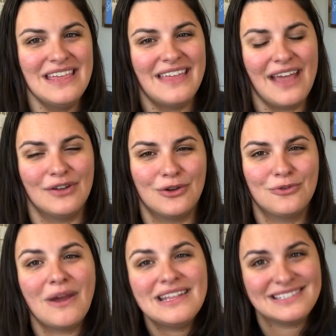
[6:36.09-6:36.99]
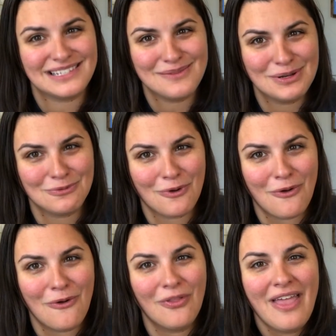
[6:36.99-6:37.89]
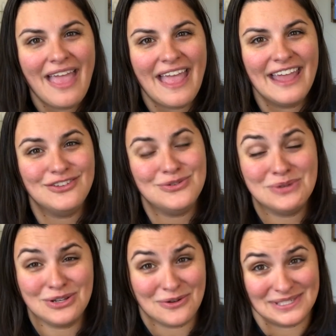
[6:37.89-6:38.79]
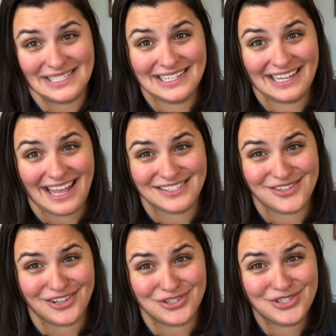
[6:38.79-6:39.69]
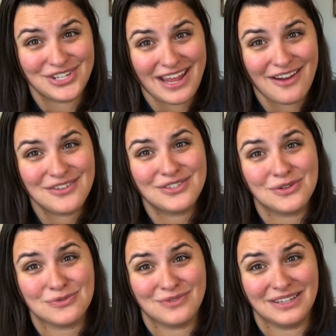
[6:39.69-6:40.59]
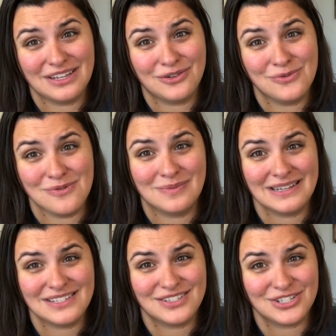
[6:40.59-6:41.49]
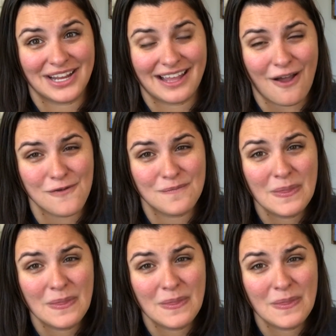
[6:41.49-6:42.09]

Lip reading: They have a great cinnamon roll, and you can go sit in Gaston's chair, so it's really a cool place to check out.